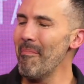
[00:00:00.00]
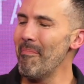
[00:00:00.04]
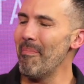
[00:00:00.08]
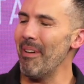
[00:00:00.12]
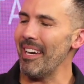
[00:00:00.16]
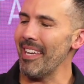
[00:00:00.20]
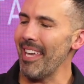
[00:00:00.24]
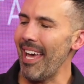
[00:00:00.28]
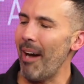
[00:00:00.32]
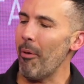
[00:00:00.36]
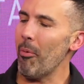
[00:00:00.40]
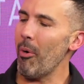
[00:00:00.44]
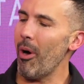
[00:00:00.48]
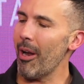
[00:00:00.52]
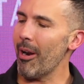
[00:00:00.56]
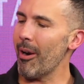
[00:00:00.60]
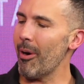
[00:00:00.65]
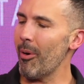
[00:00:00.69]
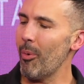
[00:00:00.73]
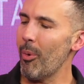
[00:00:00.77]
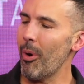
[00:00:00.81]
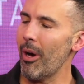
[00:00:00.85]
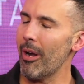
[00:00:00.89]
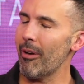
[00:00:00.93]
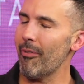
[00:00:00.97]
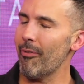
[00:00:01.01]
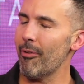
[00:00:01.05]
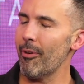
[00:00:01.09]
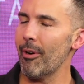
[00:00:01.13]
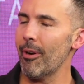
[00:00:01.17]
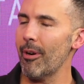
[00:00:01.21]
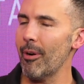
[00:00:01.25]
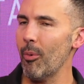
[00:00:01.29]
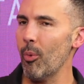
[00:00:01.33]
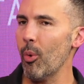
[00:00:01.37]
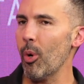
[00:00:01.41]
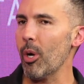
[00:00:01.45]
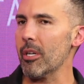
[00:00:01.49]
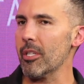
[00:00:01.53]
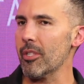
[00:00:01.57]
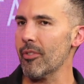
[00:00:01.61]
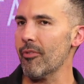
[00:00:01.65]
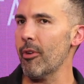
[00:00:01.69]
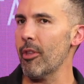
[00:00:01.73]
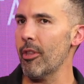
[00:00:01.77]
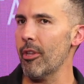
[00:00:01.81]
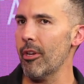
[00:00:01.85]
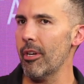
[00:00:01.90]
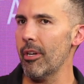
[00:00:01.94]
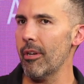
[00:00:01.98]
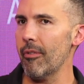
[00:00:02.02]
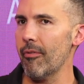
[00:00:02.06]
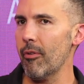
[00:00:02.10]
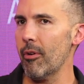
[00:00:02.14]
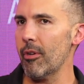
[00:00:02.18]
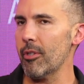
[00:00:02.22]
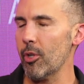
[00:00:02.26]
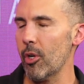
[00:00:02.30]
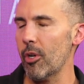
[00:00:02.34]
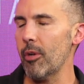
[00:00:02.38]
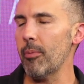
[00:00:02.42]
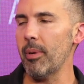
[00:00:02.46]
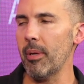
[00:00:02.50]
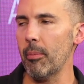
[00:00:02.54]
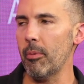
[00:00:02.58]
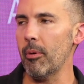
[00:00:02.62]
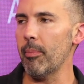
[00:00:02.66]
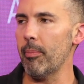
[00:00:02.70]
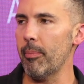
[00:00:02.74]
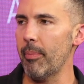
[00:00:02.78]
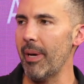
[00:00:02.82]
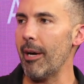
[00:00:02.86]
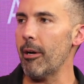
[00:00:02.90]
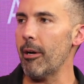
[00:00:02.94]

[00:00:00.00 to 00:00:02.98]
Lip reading: But yeah, water works for certain people